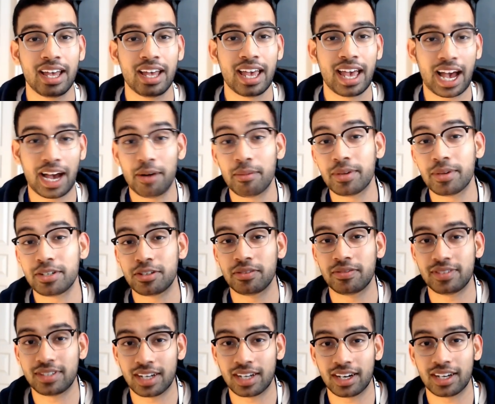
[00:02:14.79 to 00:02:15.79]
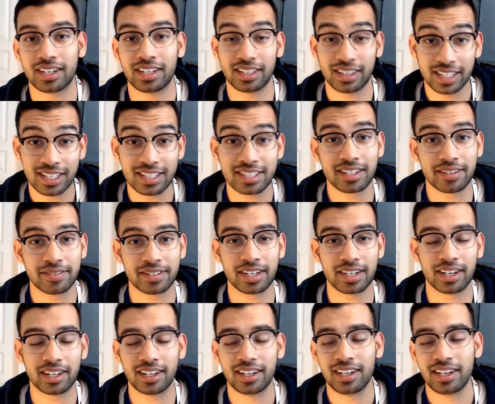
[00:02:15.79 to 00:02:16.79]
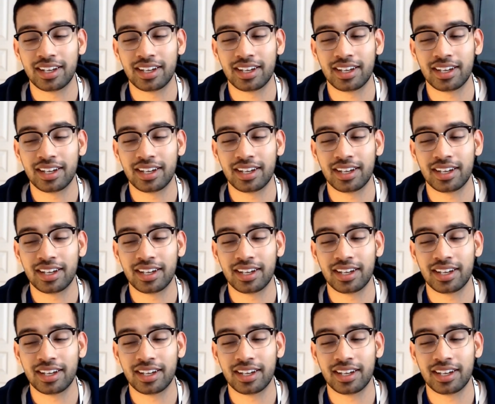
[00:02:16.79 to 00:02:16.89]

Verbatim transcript: how much you've done, a list of done,